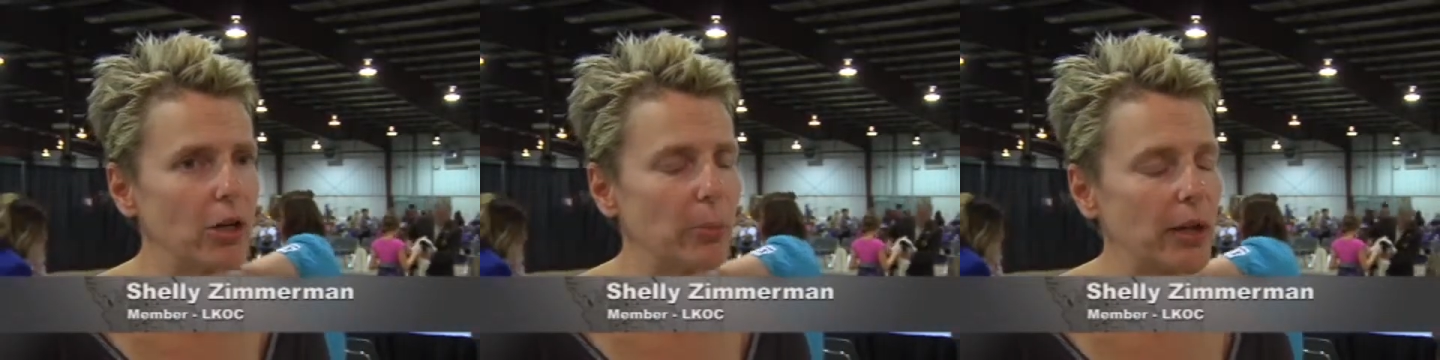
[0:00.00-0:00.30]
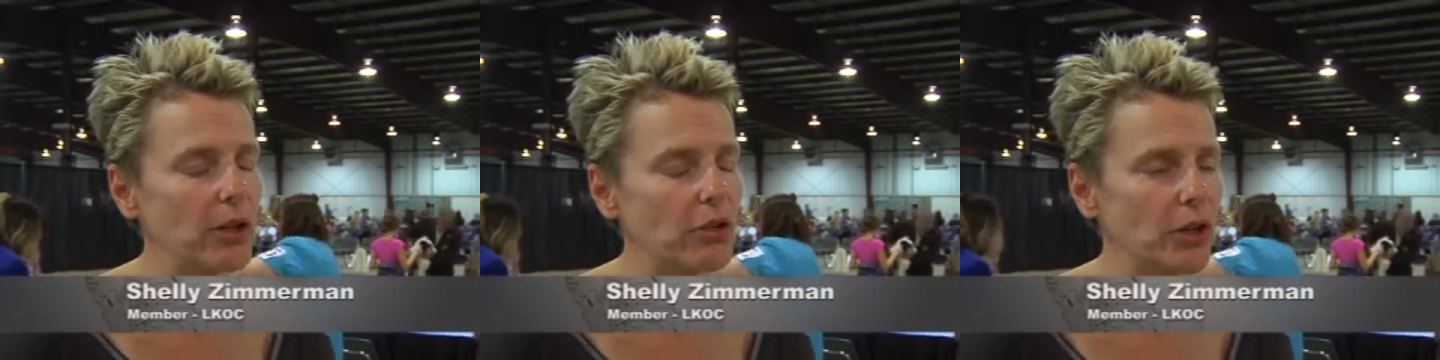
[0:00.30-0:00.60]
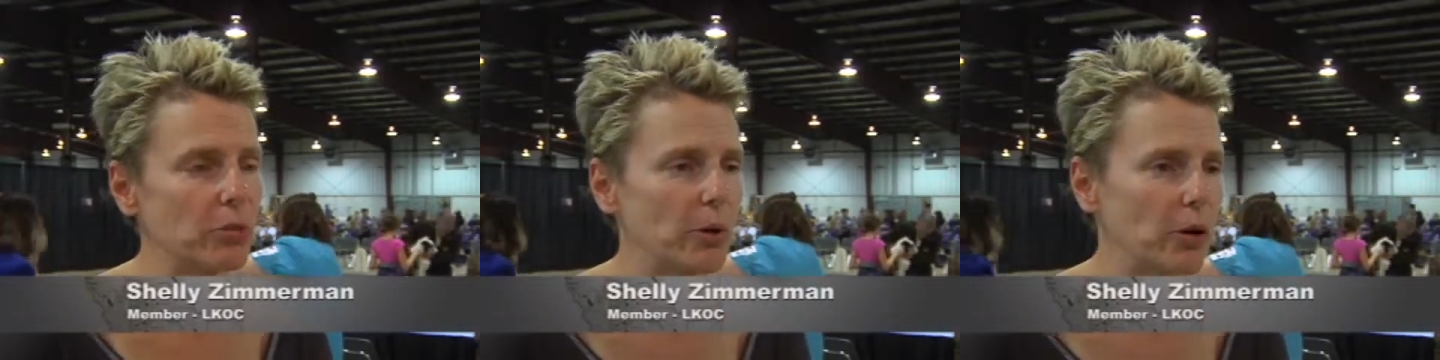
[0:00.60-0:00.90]
independent
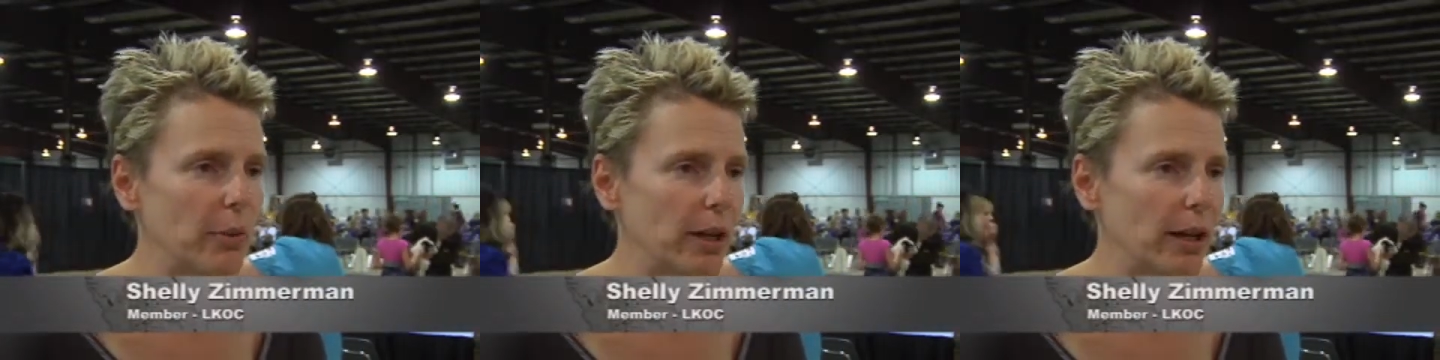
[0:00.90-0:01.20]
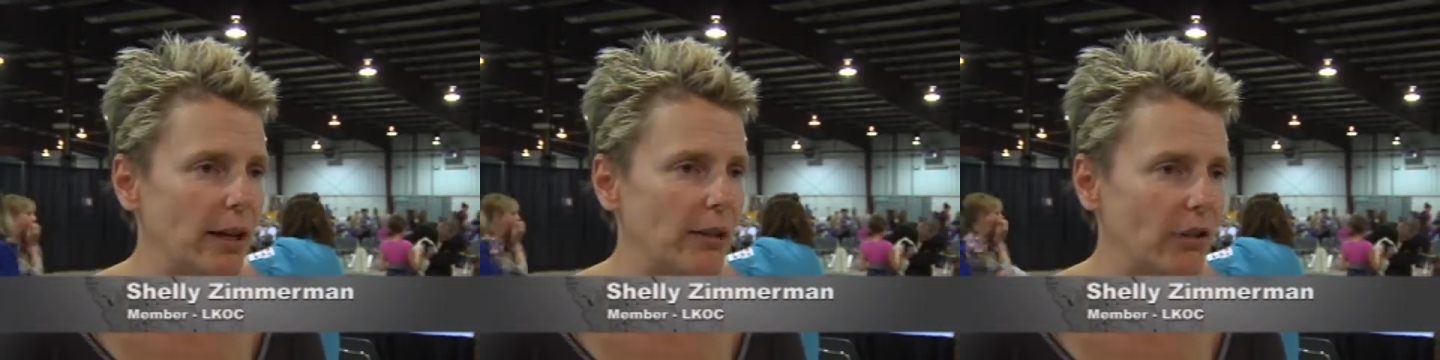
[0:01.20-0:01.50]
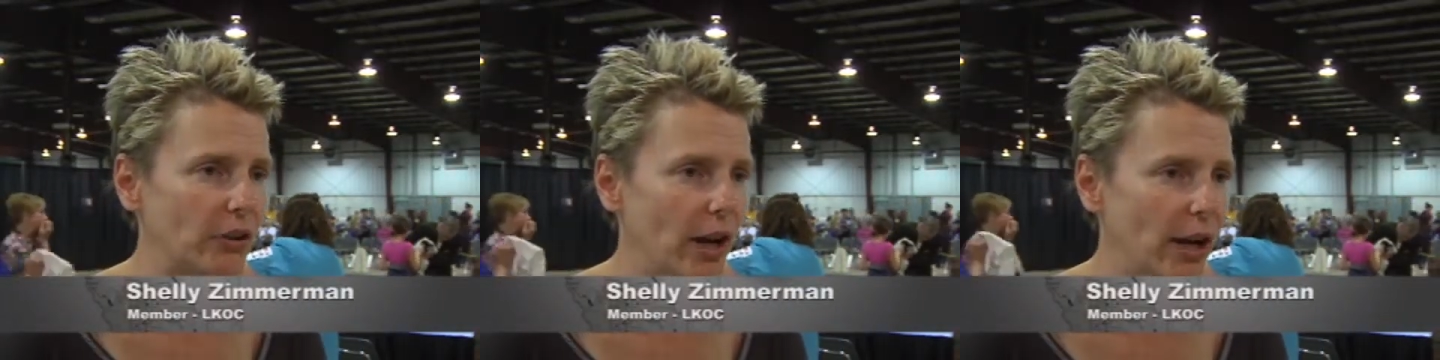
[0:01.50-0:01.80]
judge will come in and
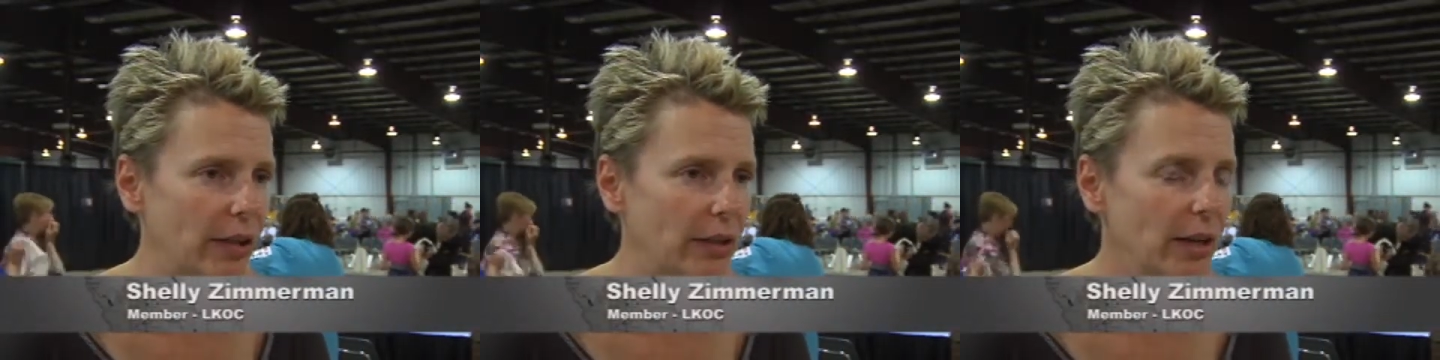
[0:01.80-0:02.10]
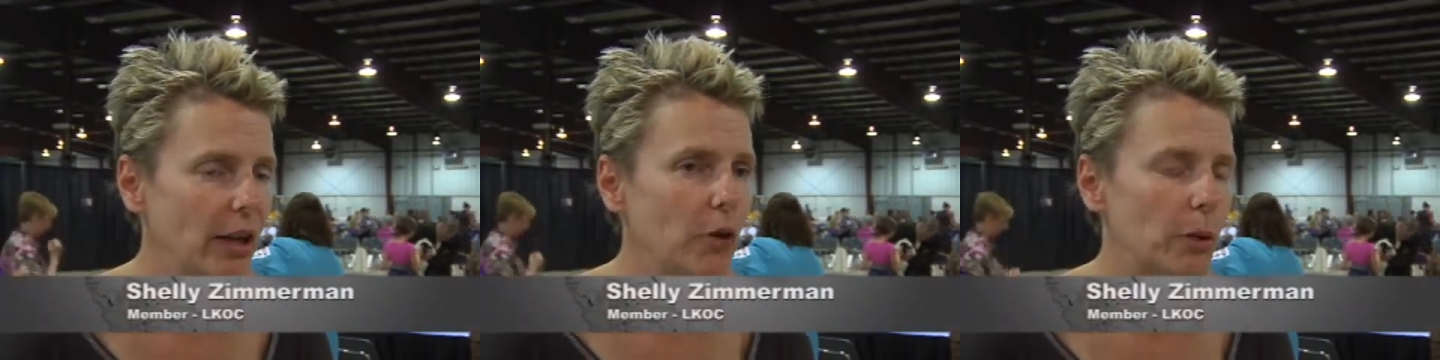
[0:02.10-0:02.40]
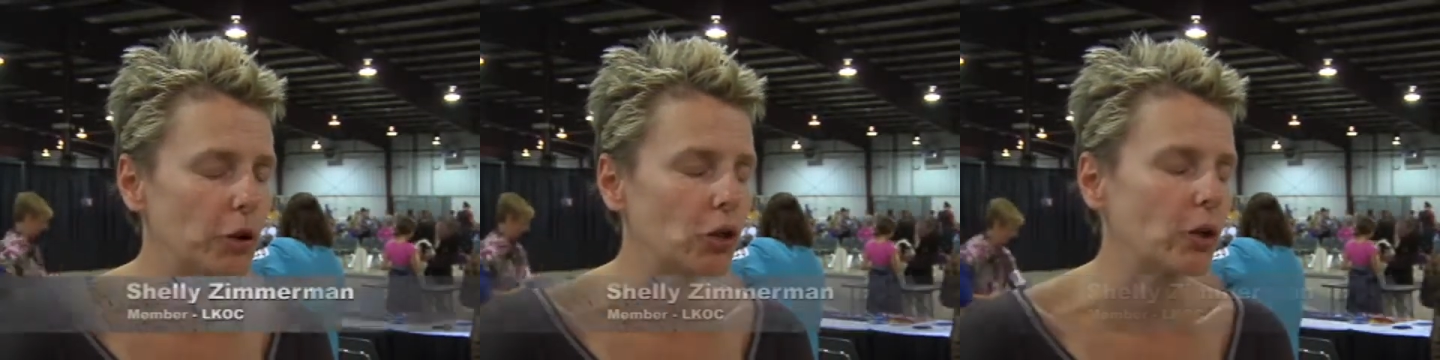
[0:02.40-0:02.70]
decide
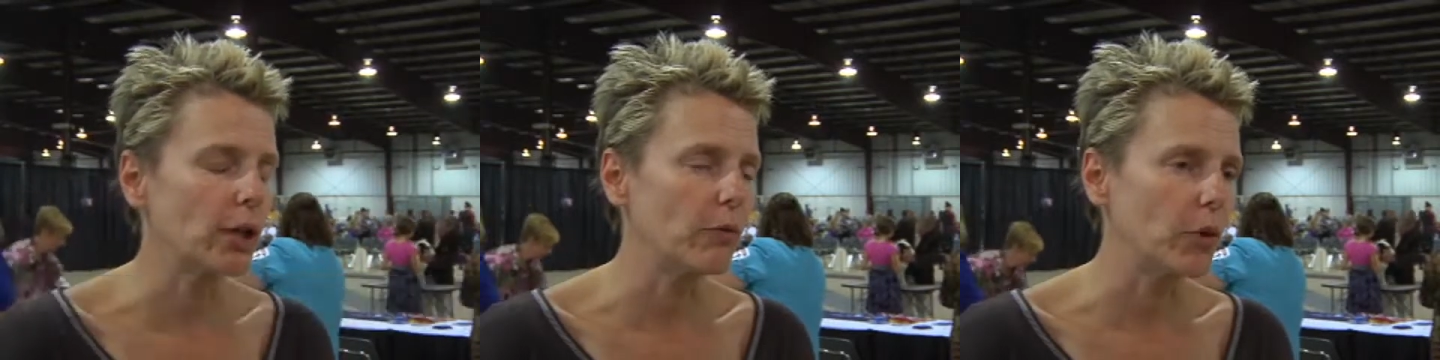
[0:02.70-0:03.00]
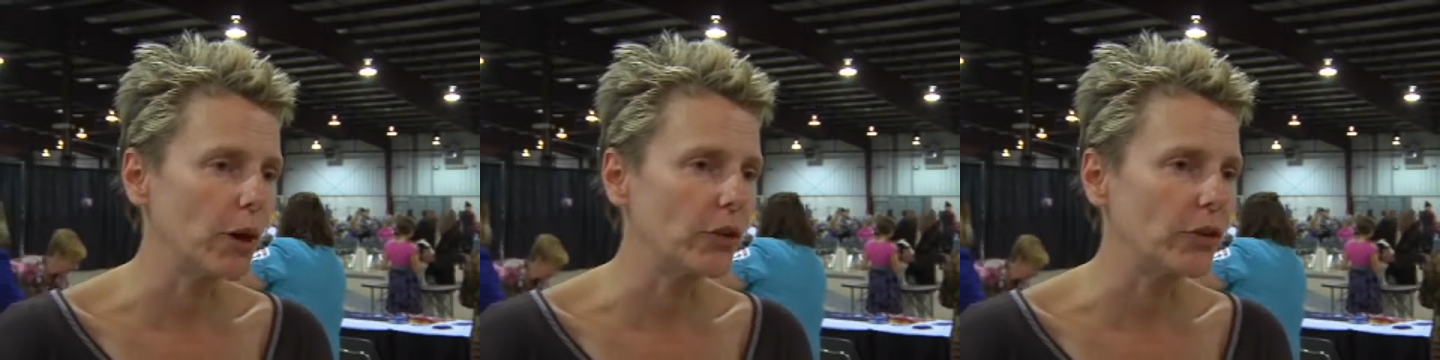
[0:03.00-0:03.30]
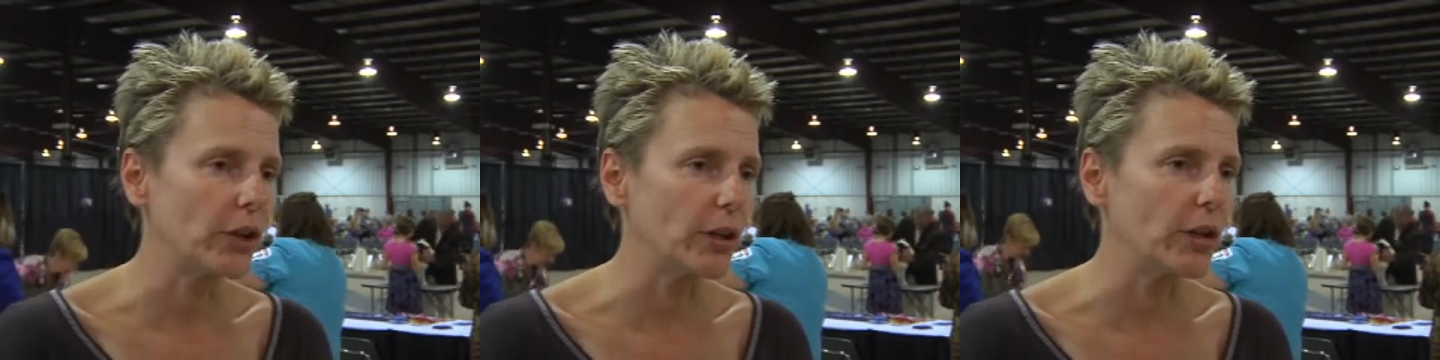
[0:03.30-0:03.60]
what they're looking for
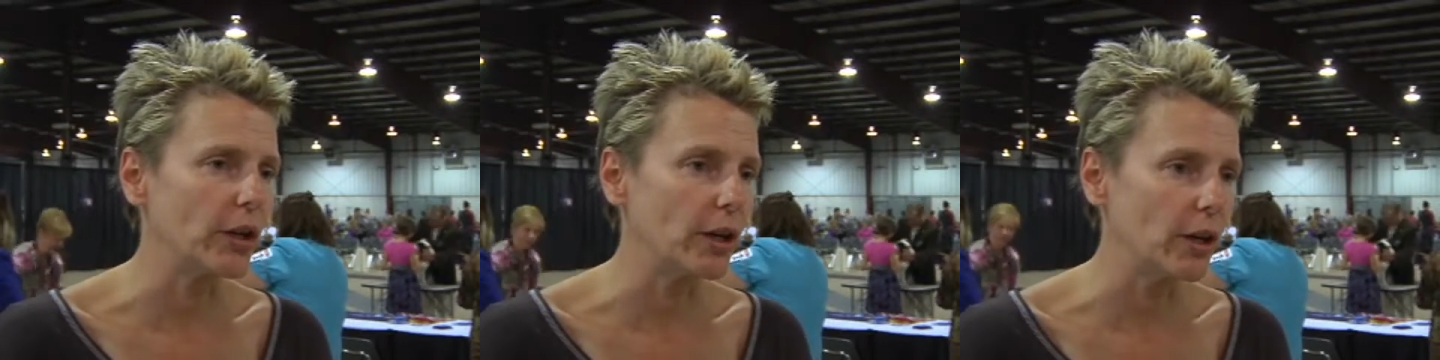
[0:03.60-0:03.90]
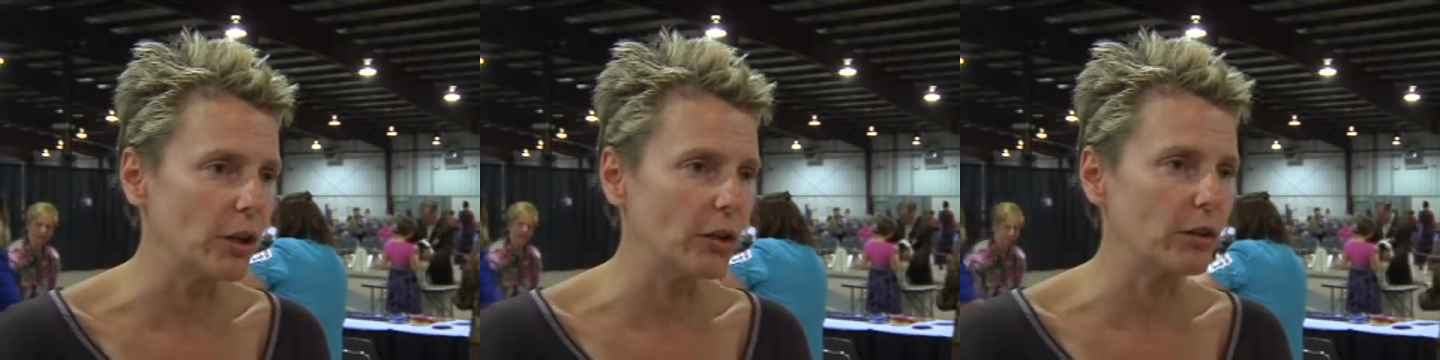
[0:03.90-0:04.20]
is the